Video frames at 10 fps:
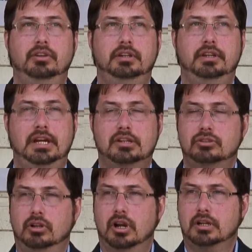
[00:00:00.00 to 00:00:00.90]
in the
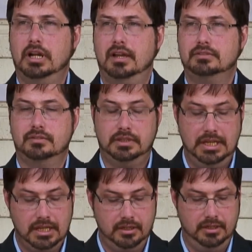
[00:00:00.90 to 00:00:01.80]
National Archives of
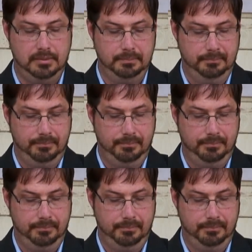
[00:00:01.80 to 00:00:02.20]
Canada,